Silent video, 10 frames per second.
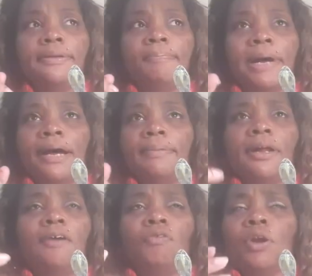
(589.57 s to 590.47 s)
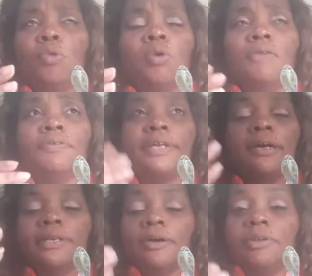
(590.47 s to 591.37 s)
My loved one or whoever,
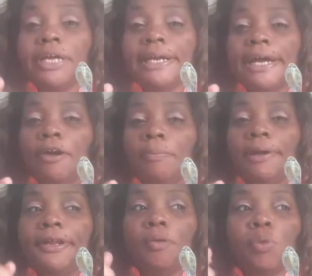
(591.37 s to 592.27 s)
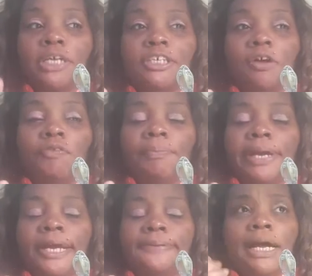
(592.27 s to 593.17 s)
they're looking down on me, they're watching over
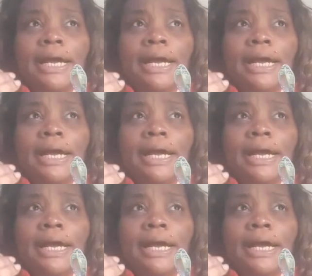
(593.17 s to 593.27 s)
me.